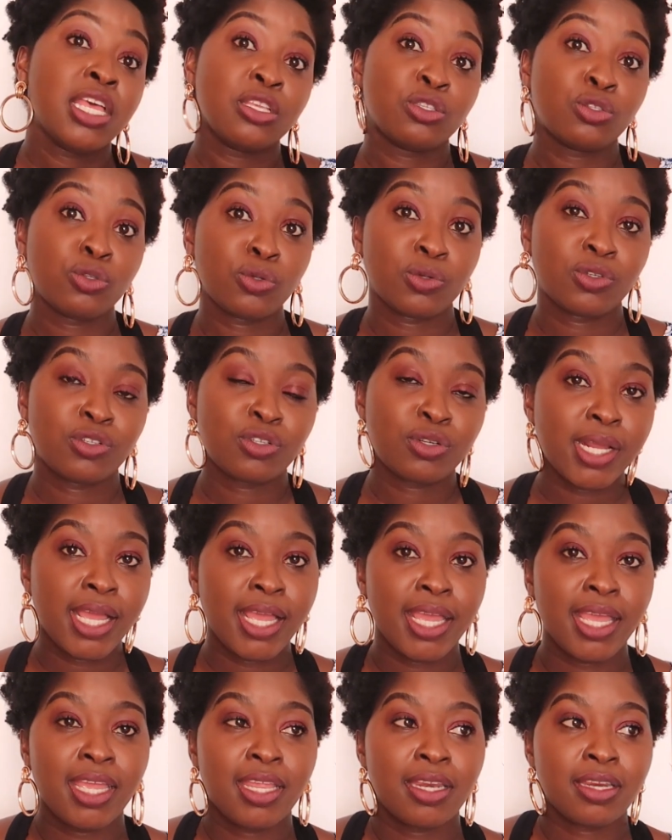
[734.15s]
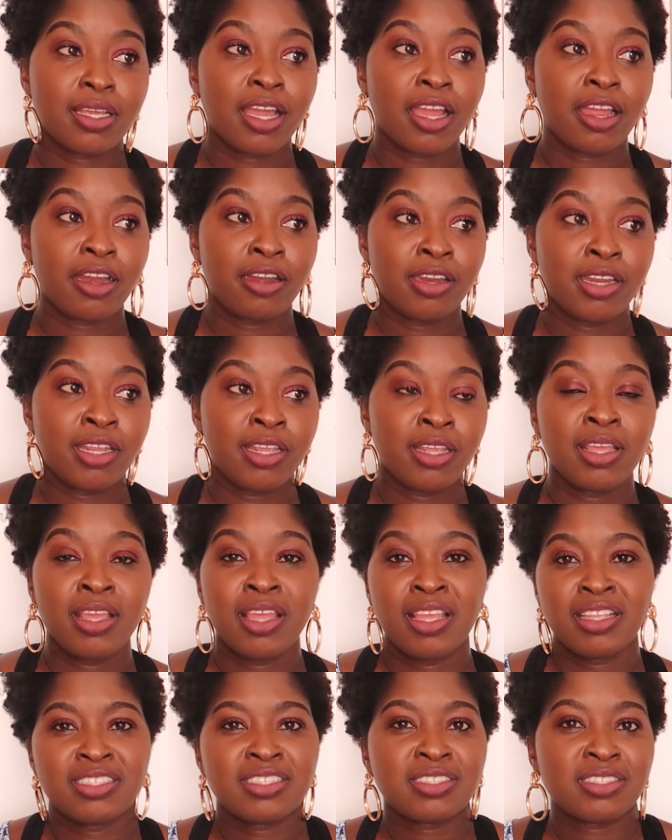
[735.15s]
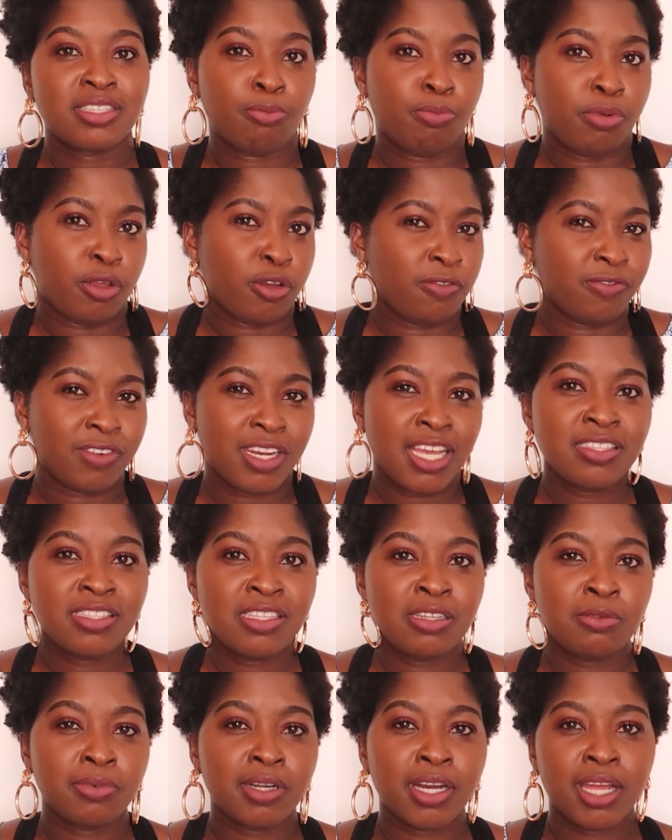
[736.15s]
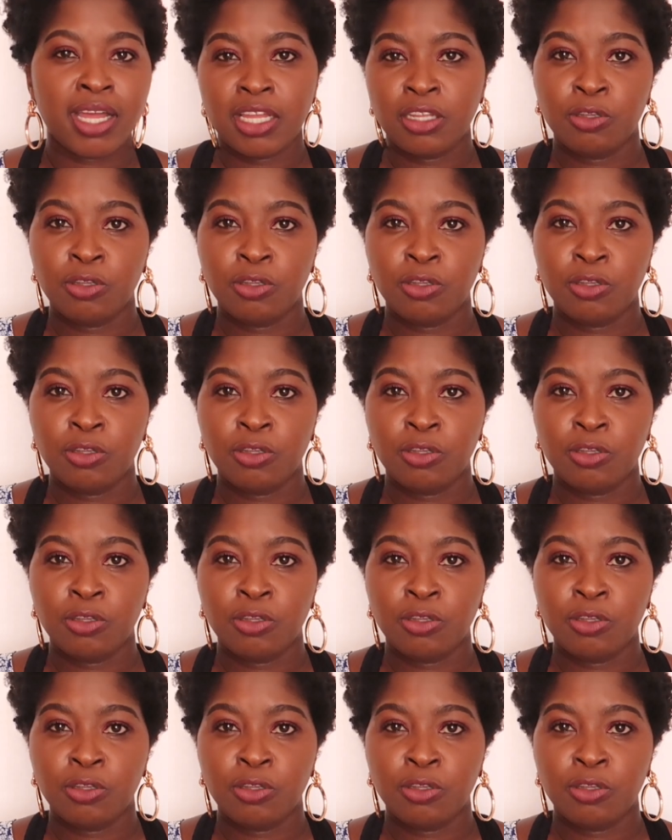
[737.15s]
So try and carry just a pair of nursing bra.